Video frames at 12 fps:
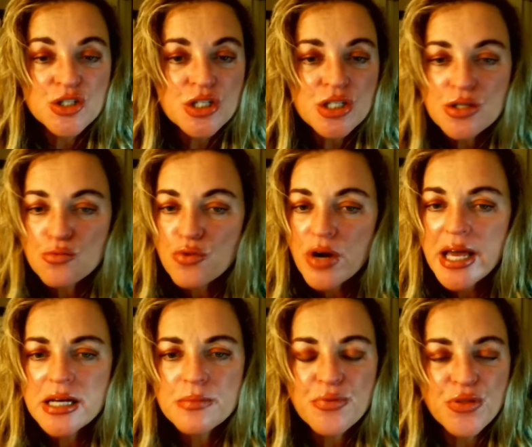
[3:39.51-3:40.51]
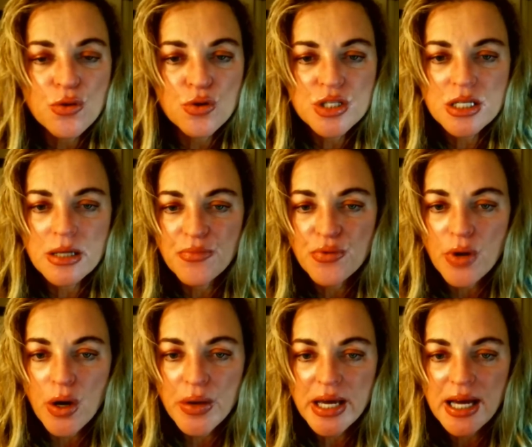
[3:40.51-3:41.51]
Just random thoughts I'm
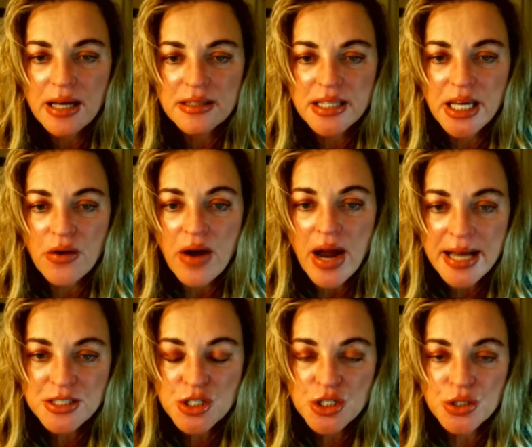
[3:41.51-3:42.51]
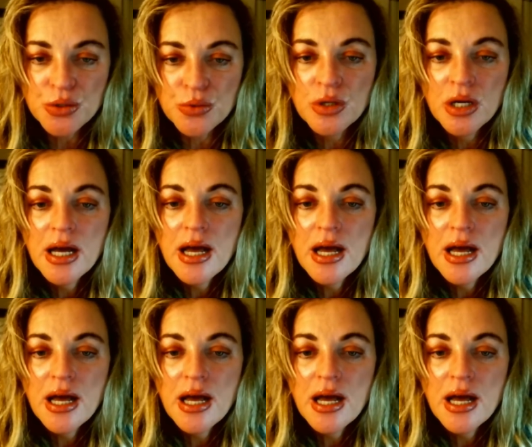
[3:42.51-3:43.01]
throwing out there at you